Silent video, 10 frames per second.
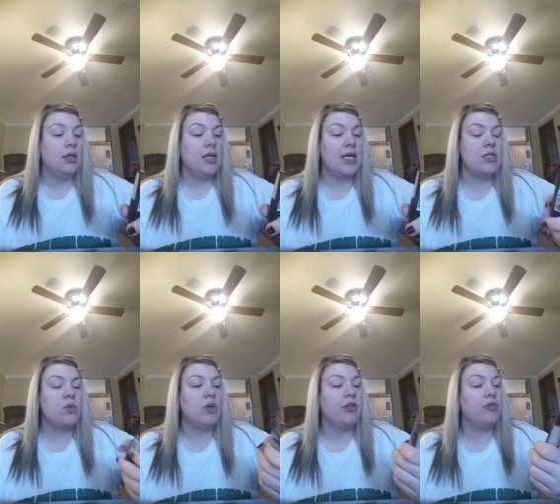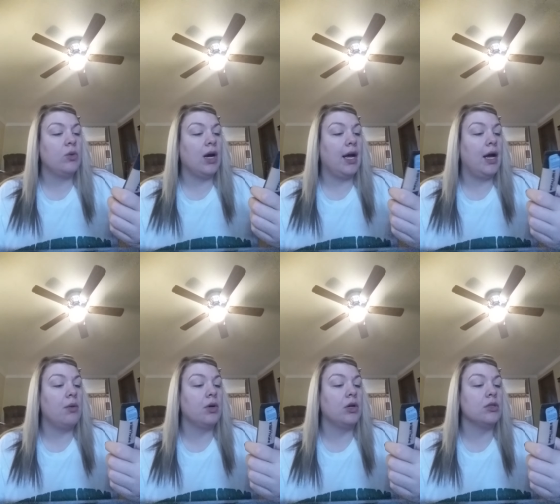Lasts 24
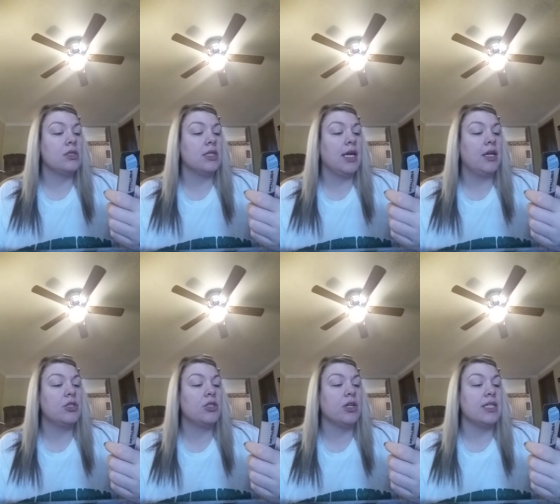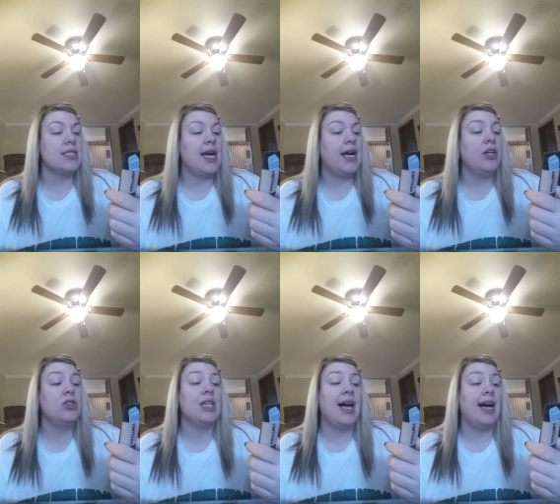hours. The texture is air
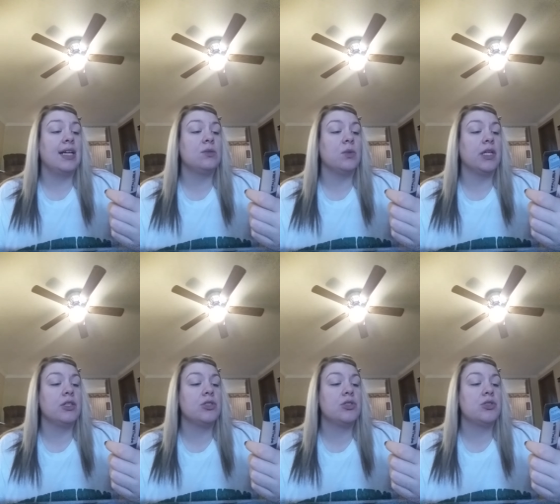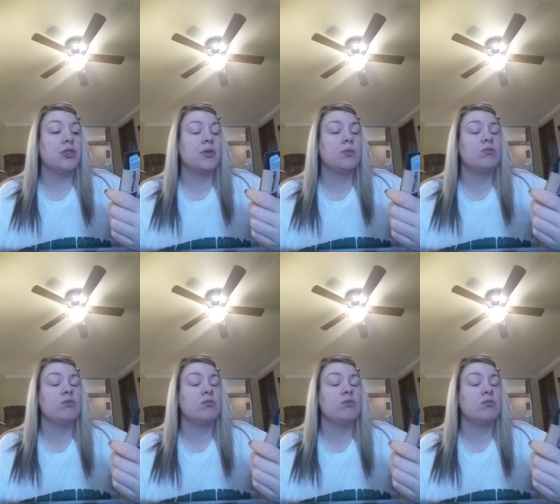light, which